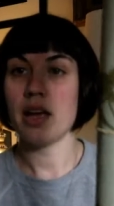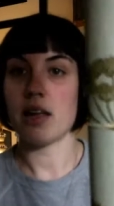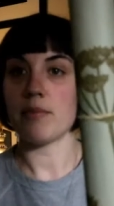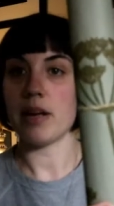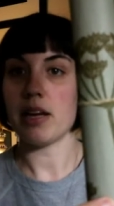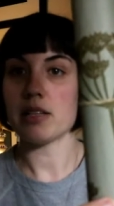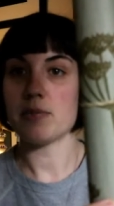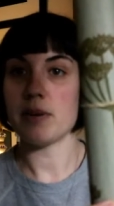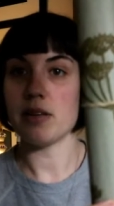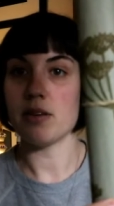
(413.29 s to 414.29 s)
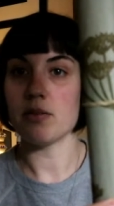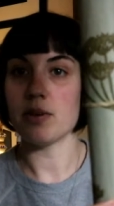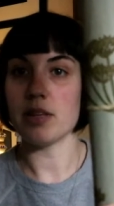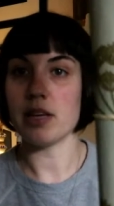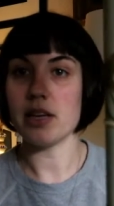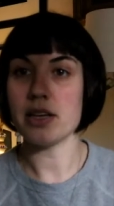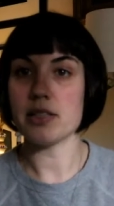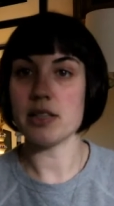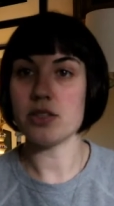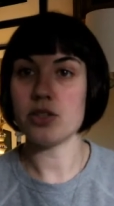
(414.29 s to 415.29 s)
and my husband really
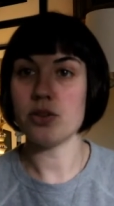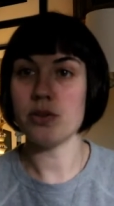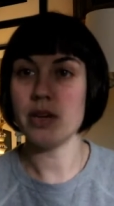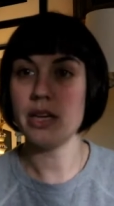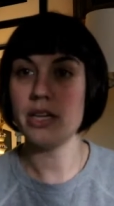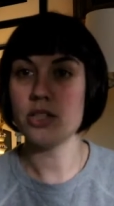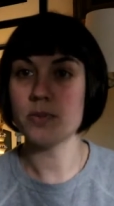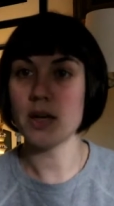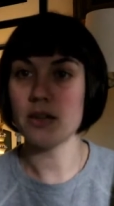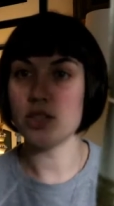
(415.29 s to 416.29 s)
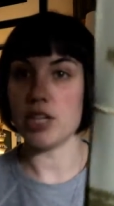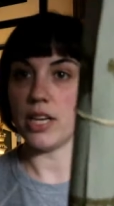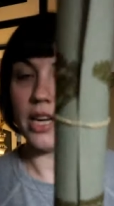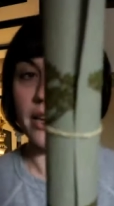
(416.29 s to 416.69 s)
is into Egyptology